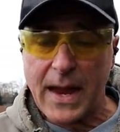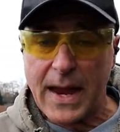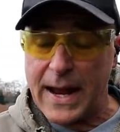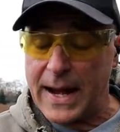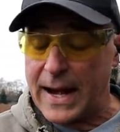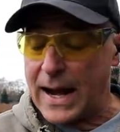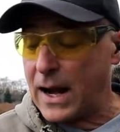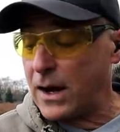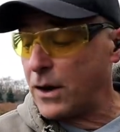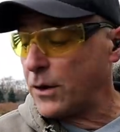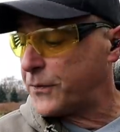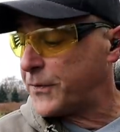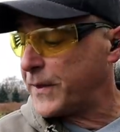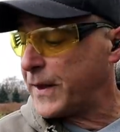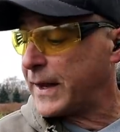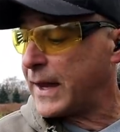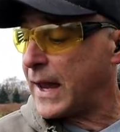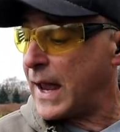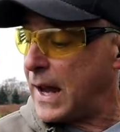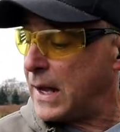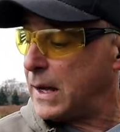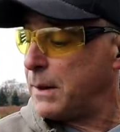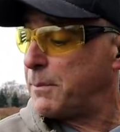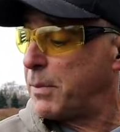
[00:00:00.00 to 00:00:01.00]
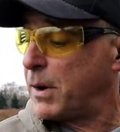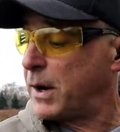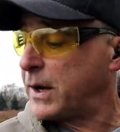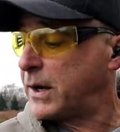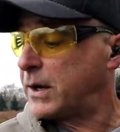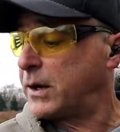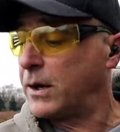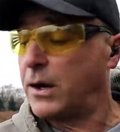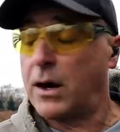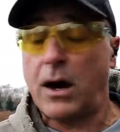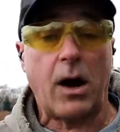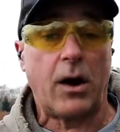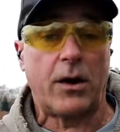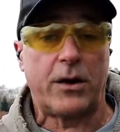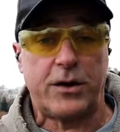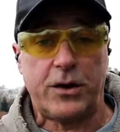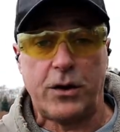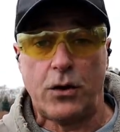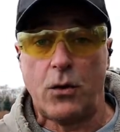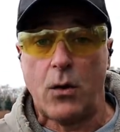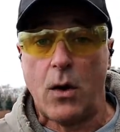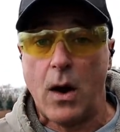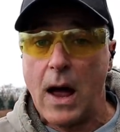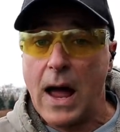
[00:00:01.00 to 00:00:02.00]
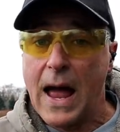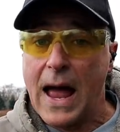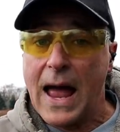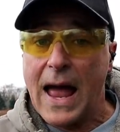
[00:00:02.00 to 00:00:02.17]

And I don't think anybody could argue